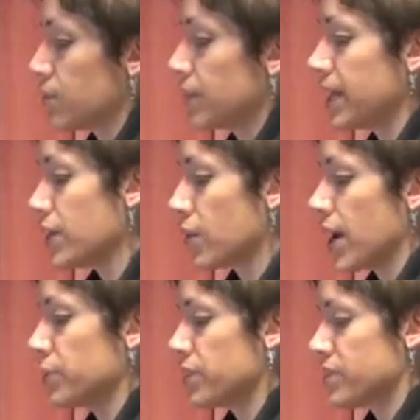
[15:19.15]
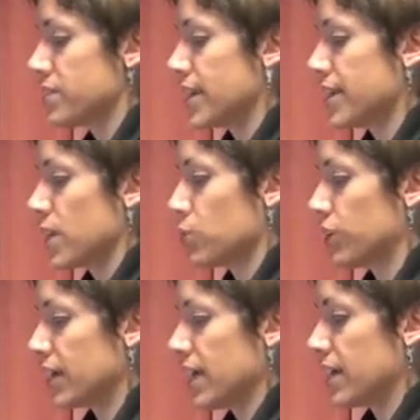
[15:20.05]
play around with this dead
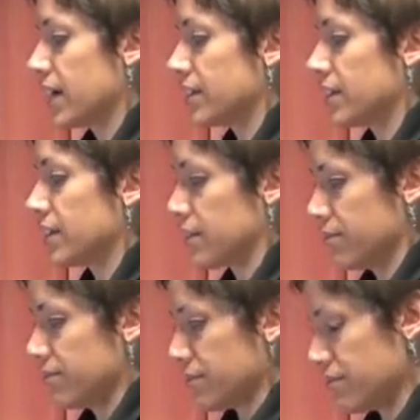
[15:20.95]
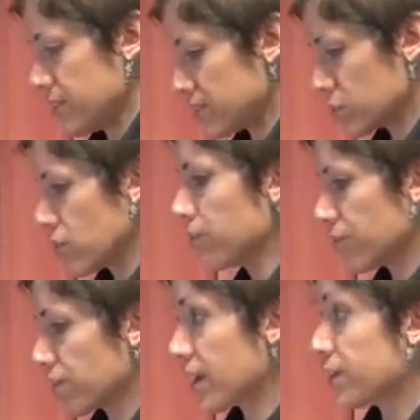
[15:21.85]
animal and get an idea of the sort of
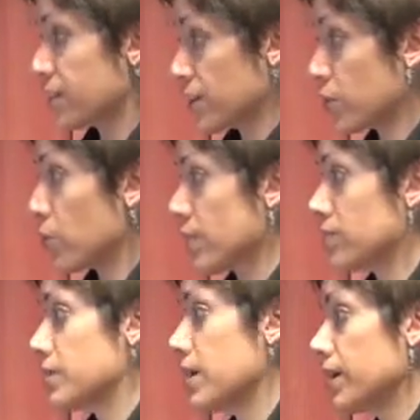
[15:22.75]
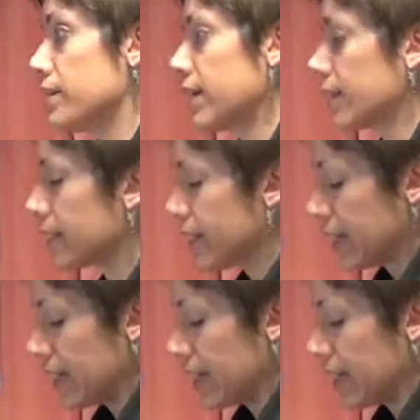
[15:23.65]
thing that they're going to be hunting.